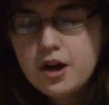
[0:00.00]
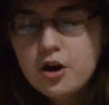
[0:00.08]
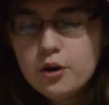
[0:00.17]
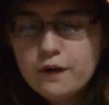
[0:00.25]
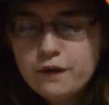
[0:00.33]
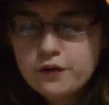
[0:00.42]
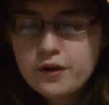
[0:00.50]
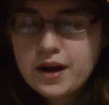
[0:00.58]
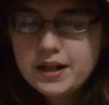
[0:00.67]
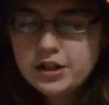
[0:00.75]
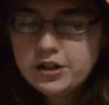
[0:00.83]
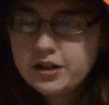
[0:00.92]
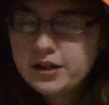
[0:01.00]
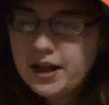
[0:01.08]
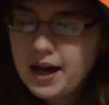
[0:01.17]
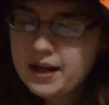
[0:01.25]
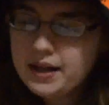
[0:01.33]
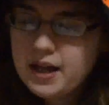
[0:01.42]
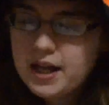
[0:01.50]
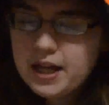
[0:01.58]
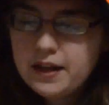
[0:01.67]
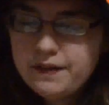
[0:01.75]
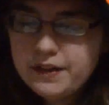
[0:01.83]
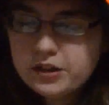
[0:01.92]
Oh, if Granny should die,
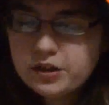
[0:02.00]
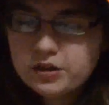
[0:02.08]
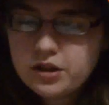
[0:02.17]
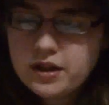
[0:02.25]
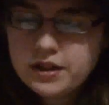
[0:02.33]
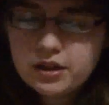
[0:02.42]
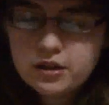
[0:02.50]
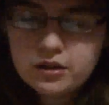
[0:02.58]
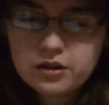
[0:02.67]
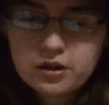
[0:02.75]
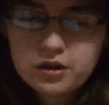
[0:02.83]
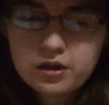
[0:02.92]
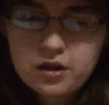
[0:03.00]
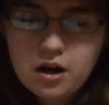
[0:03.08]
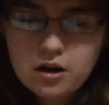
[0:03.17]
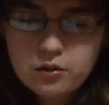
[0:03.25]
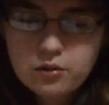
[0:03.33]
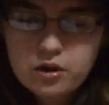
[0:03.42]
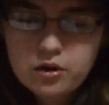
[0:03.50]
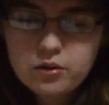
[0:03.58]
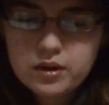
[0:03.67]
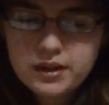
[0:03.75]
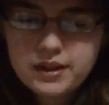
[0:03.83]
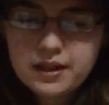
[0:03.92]
if this goes on till cockcrow,
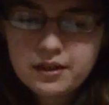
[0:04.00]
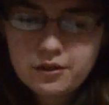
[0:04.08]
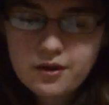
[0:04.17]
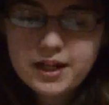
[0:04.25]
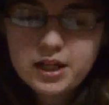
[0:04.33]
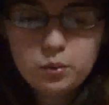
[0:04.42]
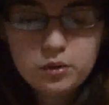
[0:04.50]
Granny